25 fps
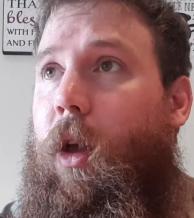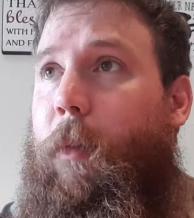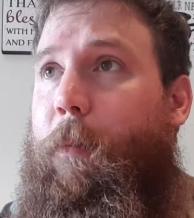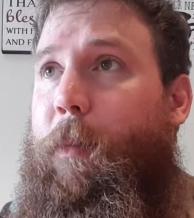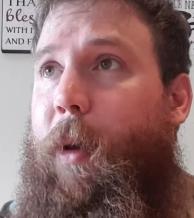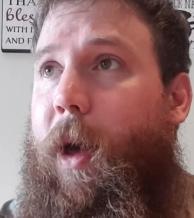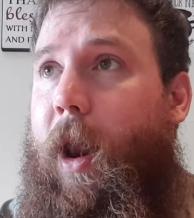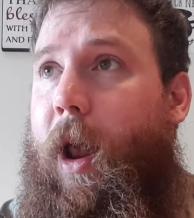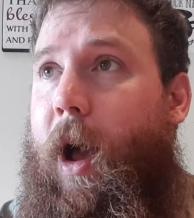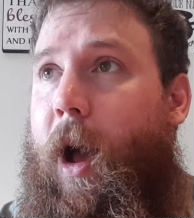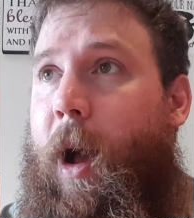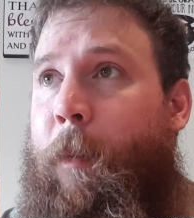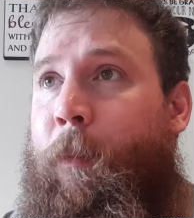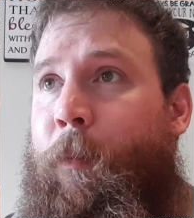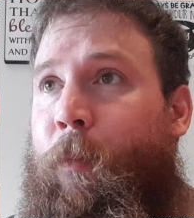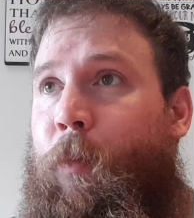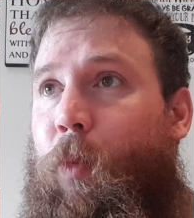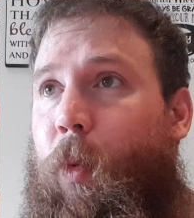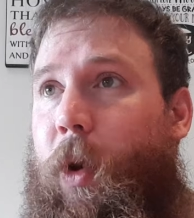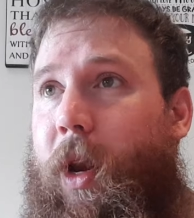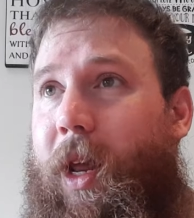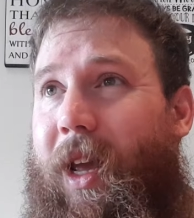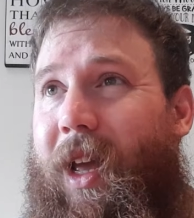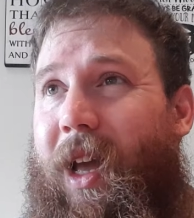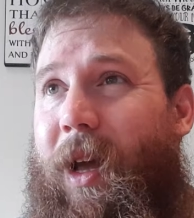but
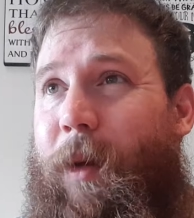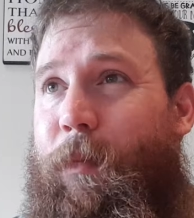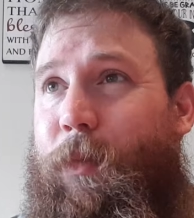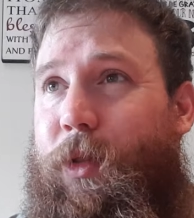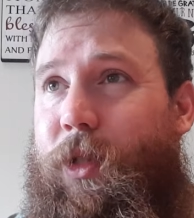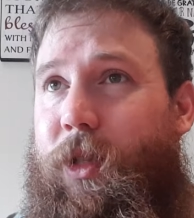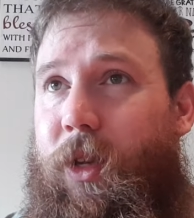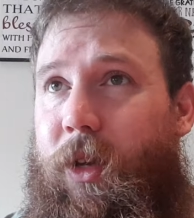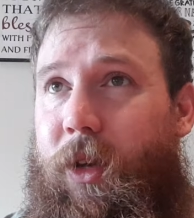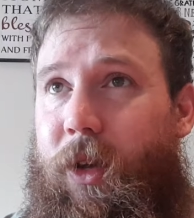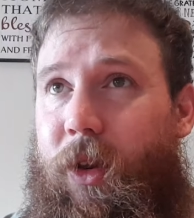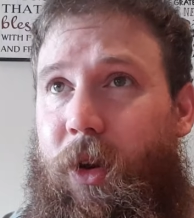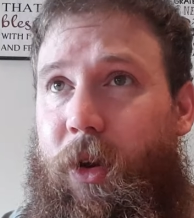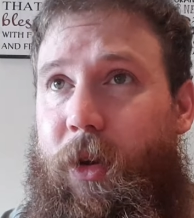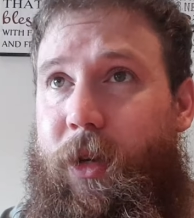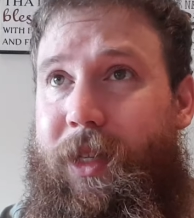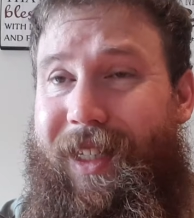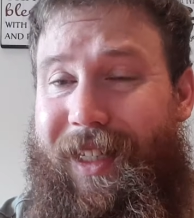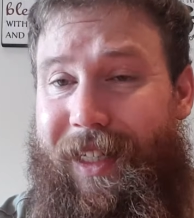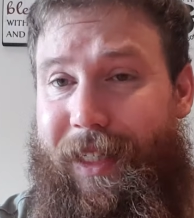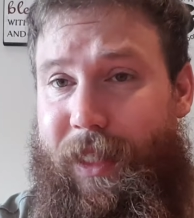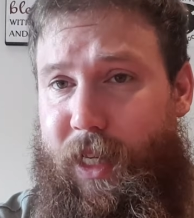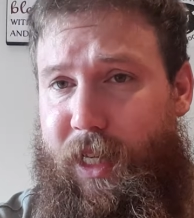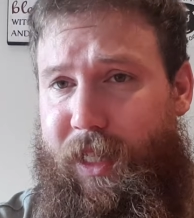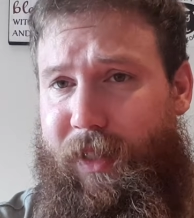when it comes to
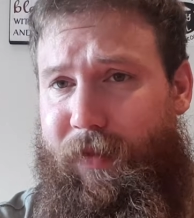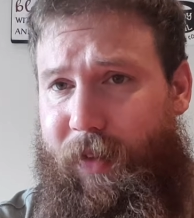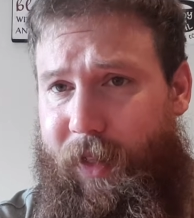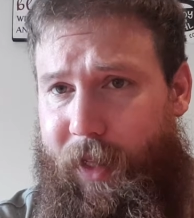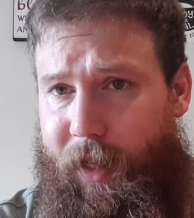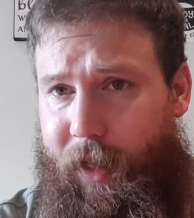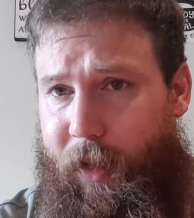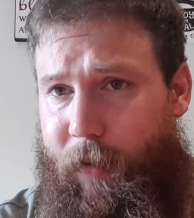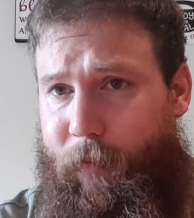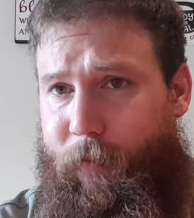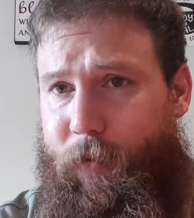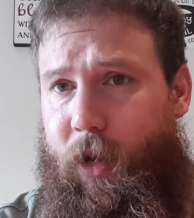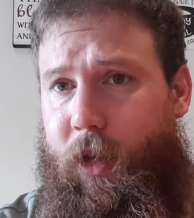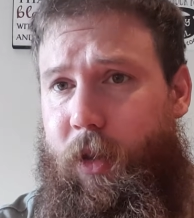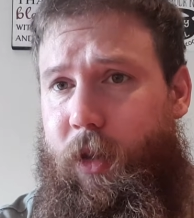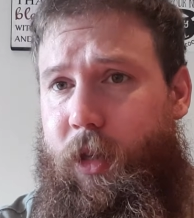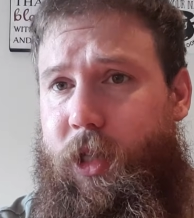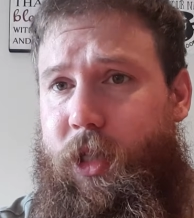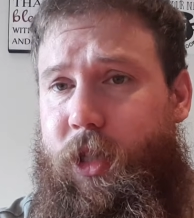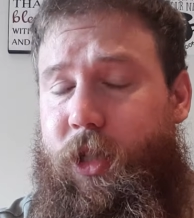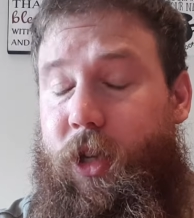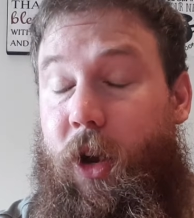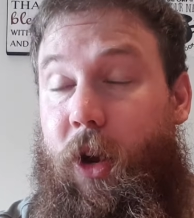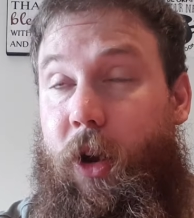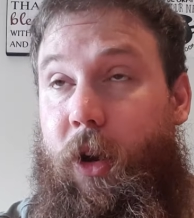successfully lifting the
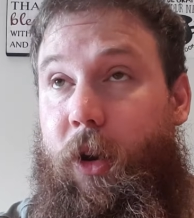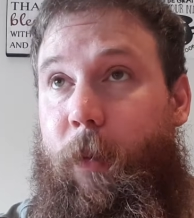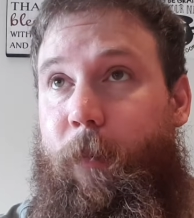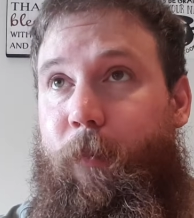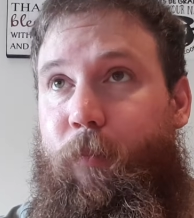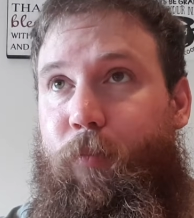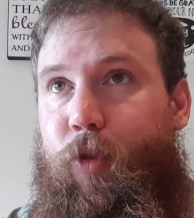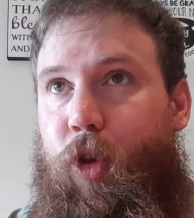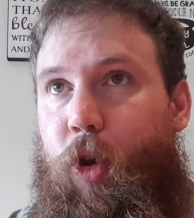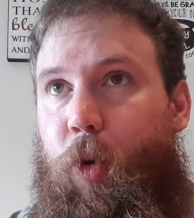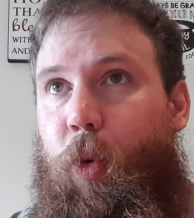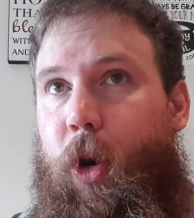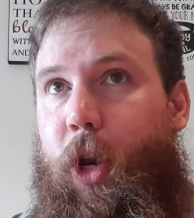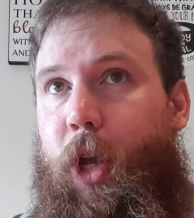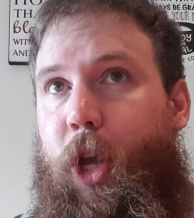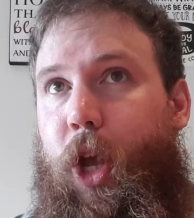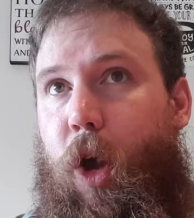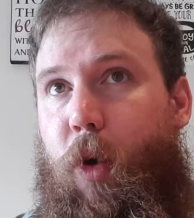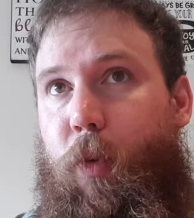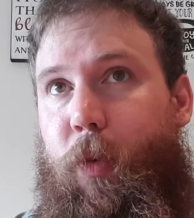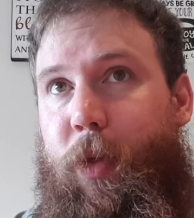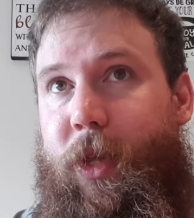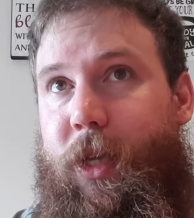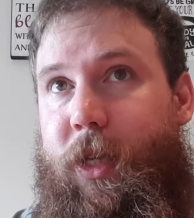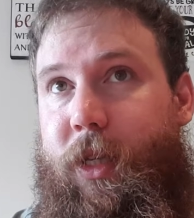stone, you want to
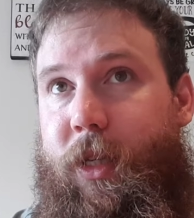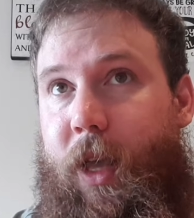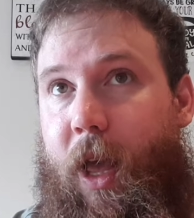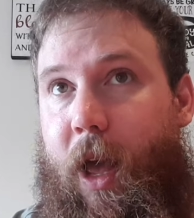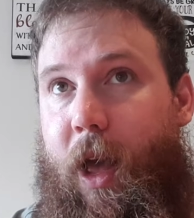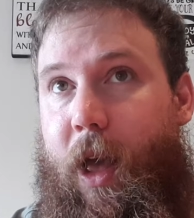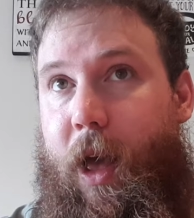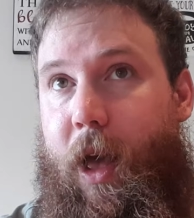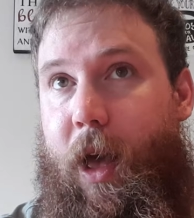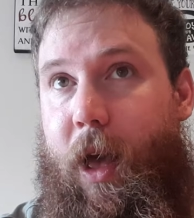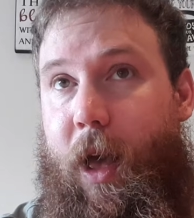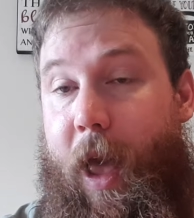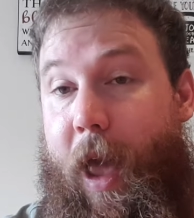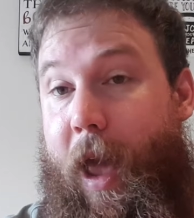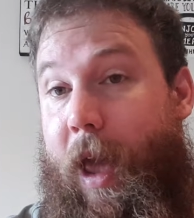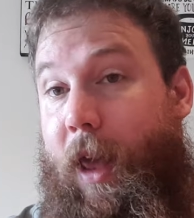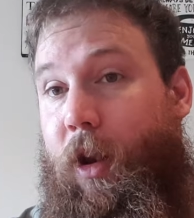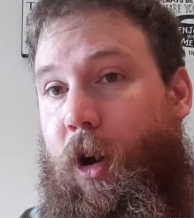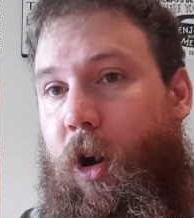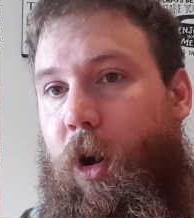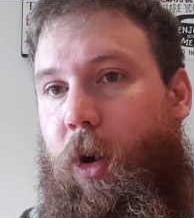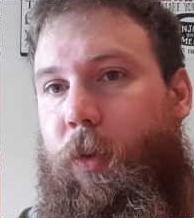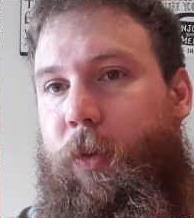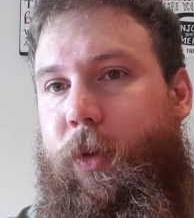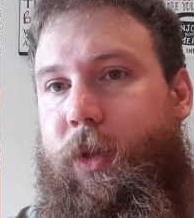go with the
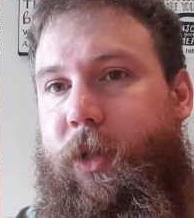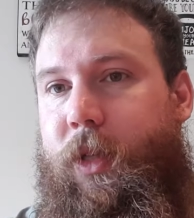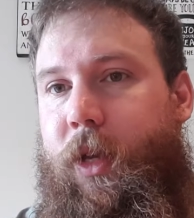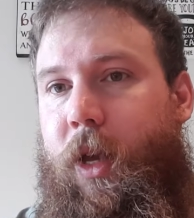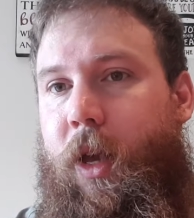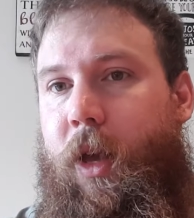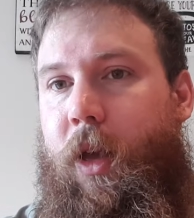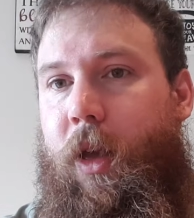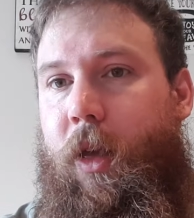handholds